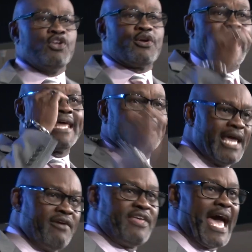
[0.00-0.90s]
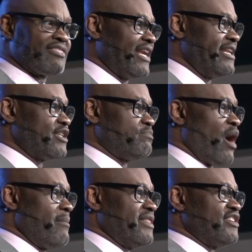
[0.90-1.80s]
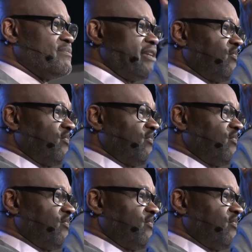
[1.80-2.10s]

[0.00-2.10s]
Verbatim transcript: You can't leave the athletic department. This makes no